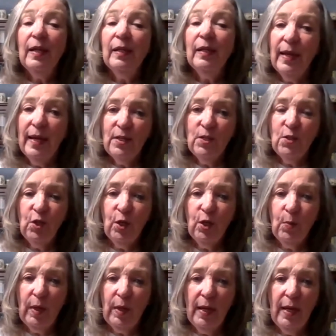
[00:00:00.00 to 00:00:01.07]
Last year,
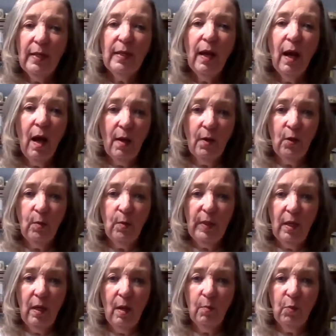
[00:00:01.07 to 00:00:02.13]
when I had the honor to
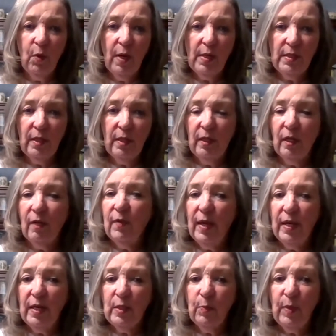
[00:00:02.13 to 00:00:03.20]
become president of
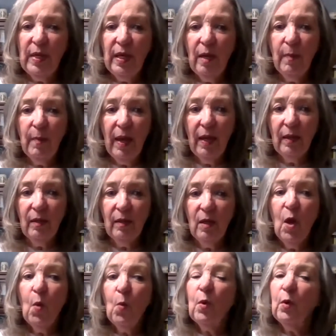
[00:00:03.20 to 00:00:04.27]
ASPMN,
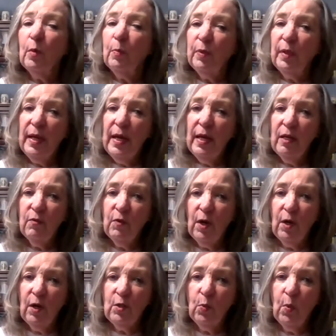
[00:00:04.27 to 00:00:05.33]
we were planning for
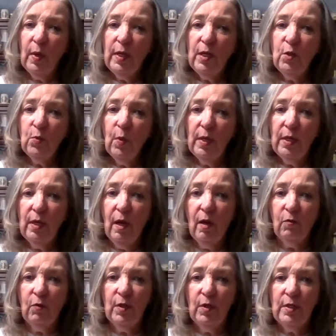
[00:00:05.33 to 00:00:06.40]
our 2020
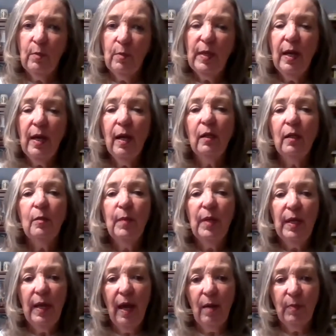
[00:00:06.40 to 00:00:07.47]
conference to be held in
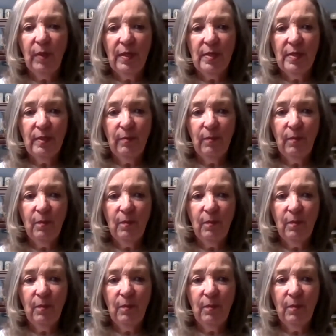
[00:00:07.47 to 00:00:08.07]
Minneapolis.